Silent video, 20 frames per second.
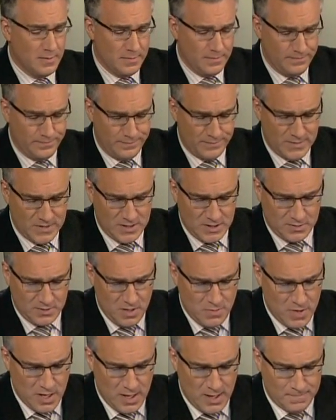Silly
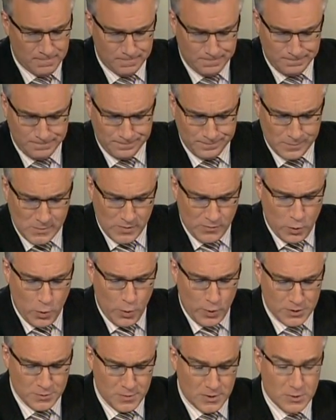me. Of
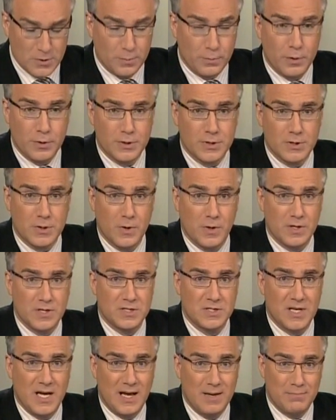course Mr. Bush is going to
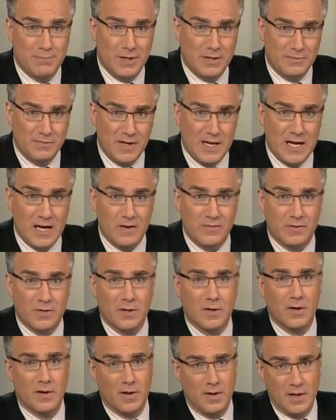say believed.
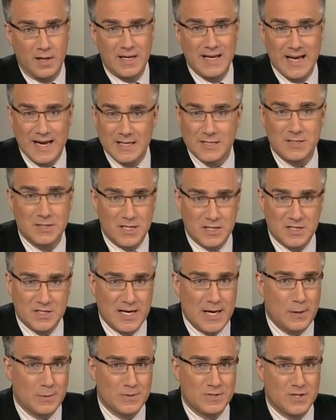Yes, it
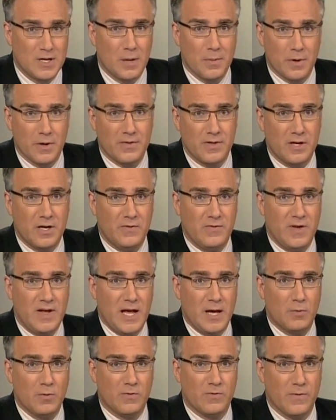sounds dumber than if he
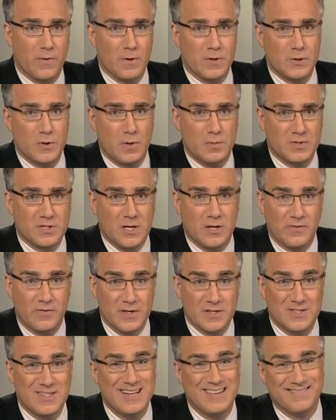had referred to himself
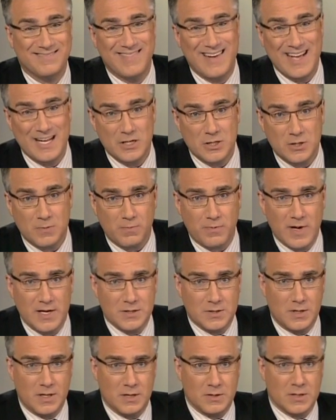the alleged
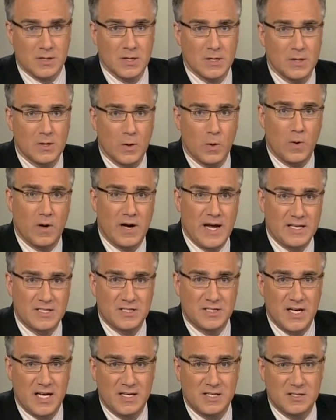president, or had
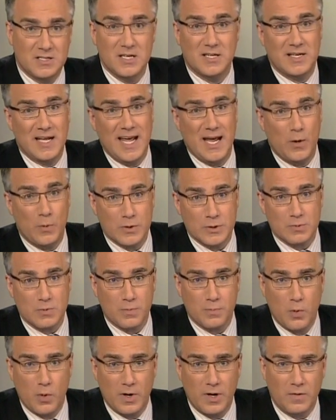said today was
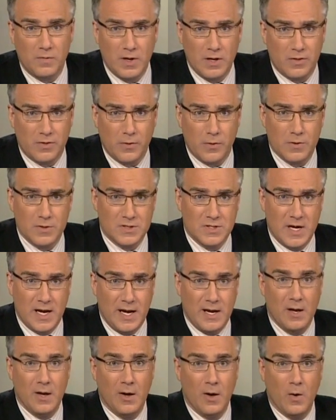reportedly
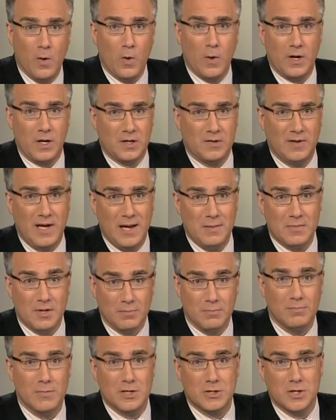Thursday, or had claimed
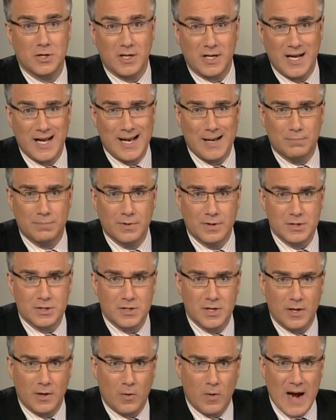mission accomplished
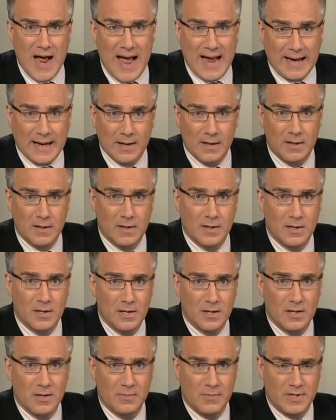in Iraq.
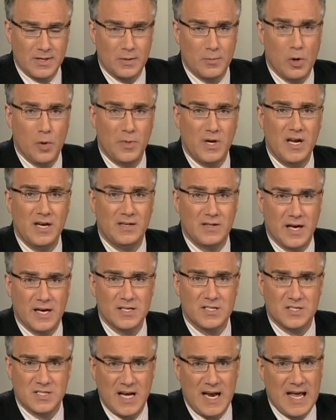But the moment he does
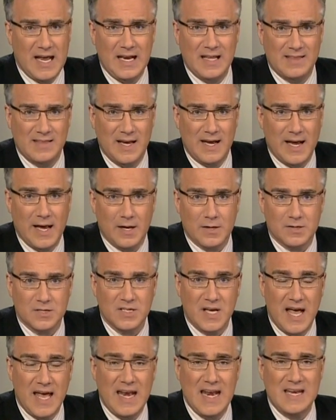say anything
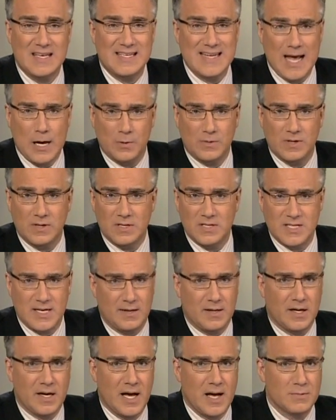else, any doubt that the
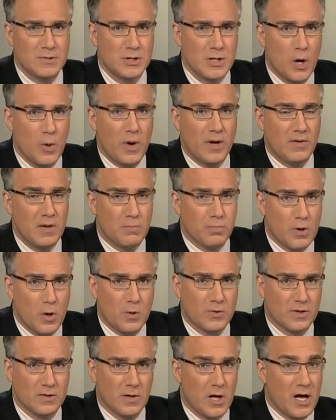telecoms knowingly broke
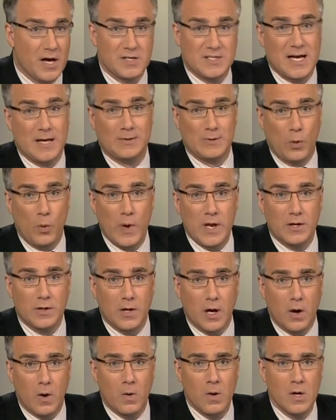the law is out the
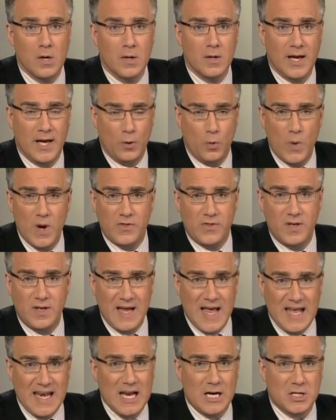window, and with it,
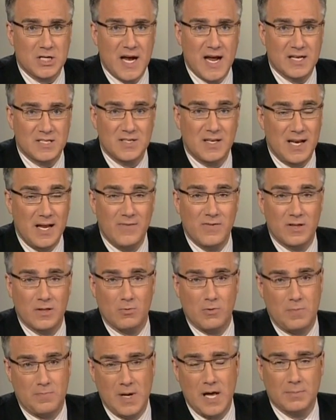any chance that even the
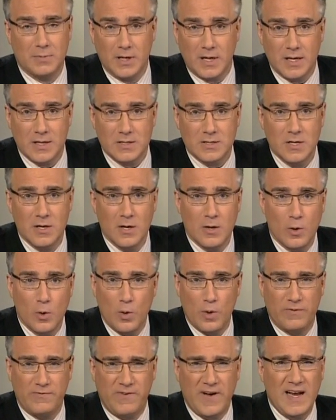Republicans, who
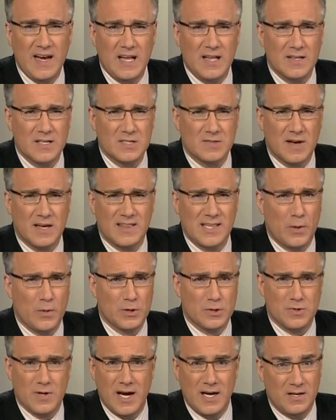are fighting this like they were
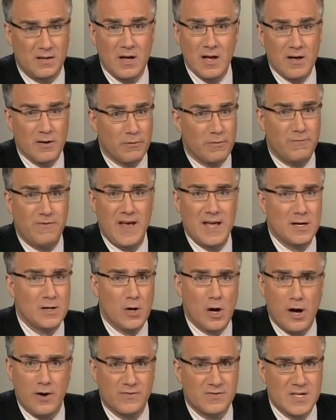trying to fend
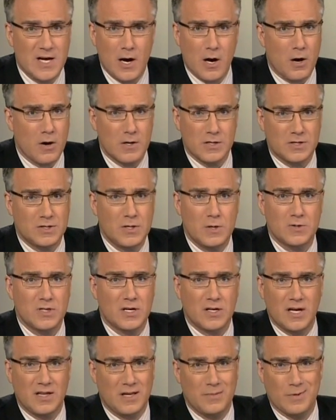off terrorists using
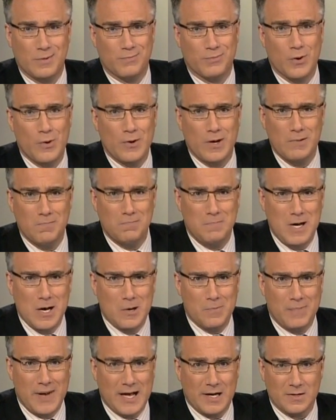nothing but broken beer
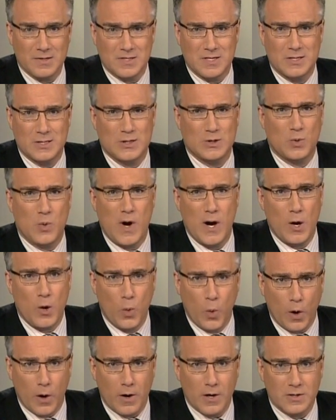bottles and swear
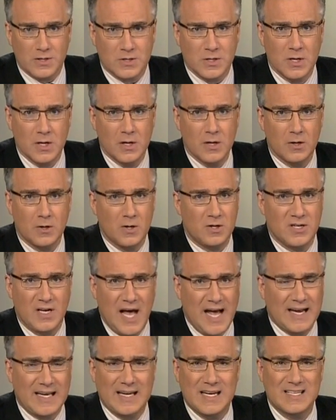words, could
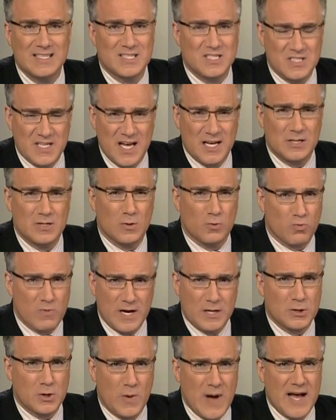not consent to
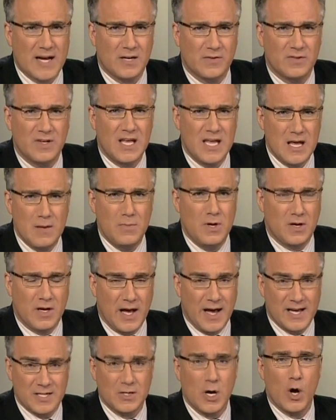retroactively
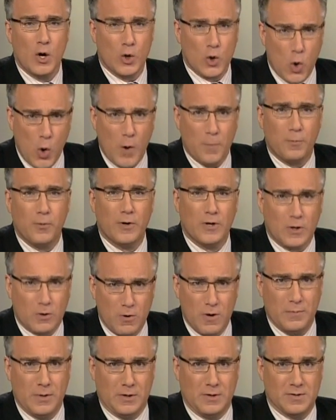immunize corporate
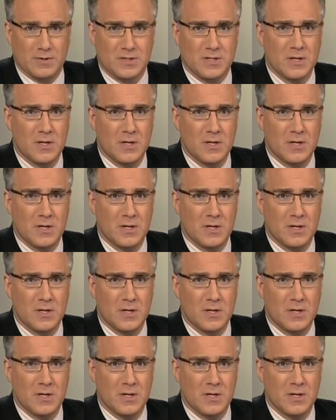criminals.